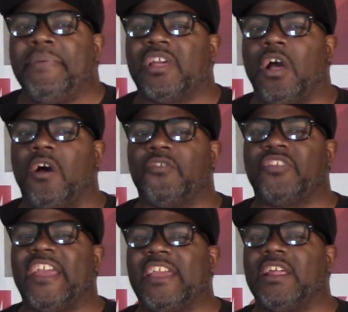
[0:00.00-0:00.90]
because
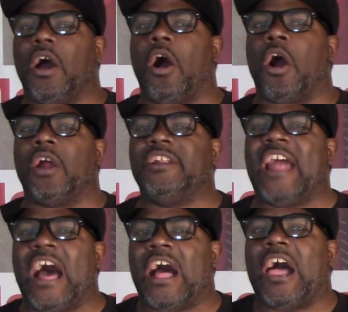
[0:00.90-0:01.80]
they are
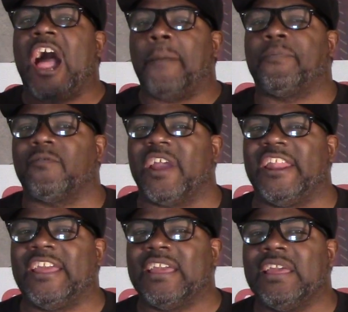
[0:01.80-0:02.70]
not
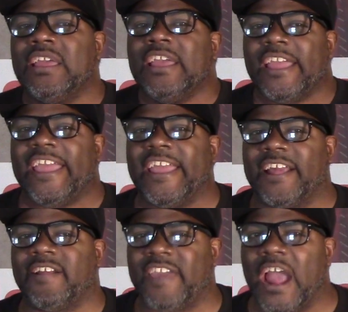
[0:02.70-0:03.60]
operating
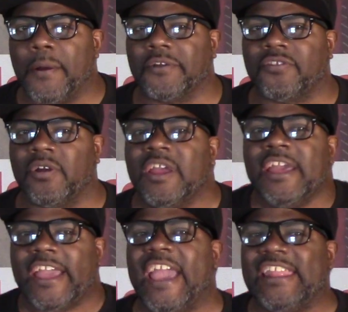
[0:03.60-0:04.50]
in character
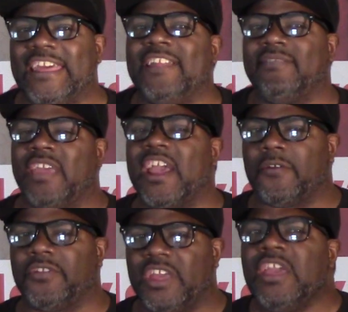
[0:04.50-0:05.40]
and
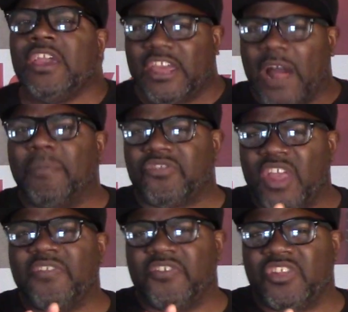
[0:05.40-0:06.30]
integrity. And I'm going to
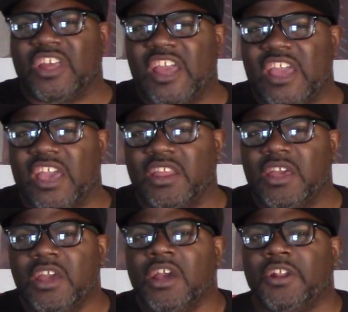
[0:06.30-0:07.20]
say this
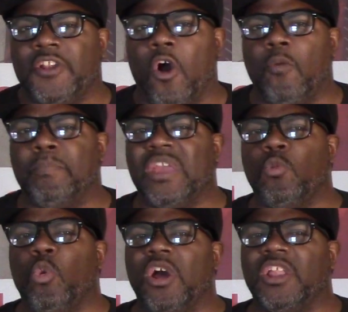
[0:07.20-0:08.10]
again. Don't be
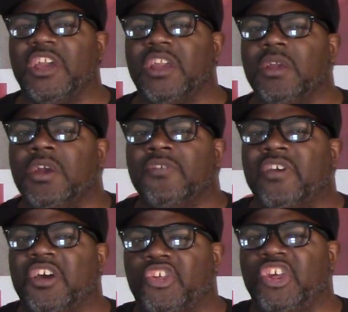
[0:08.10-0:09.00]
willing
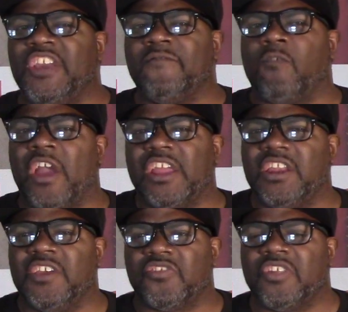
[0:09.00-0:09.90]
to achieve
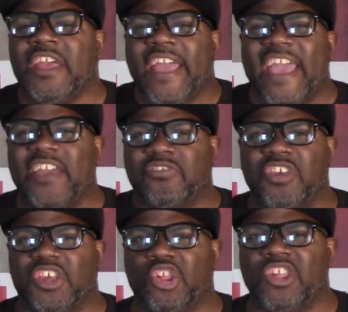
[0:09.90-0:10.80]
greatness and
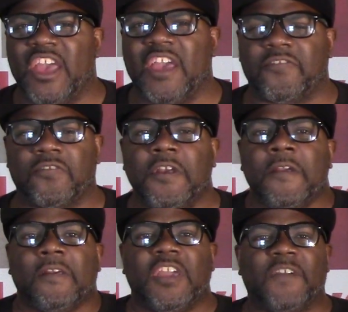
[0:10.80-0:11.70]
success
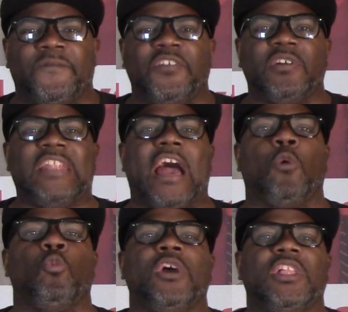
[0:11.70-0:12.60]
if you're
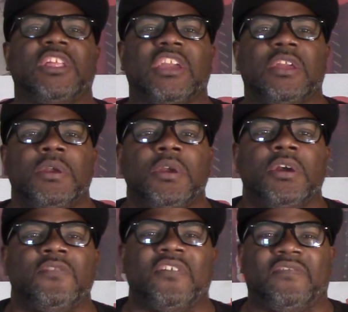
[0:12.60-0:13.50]
not willing
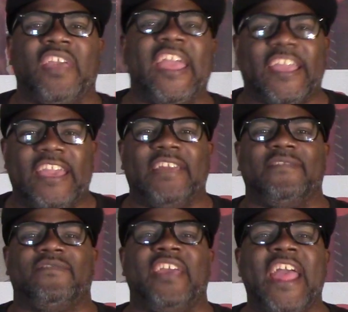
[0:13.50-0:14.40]
to take
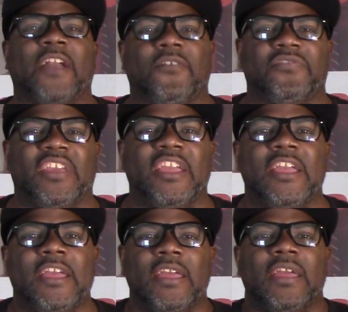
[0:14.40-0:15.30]
integrity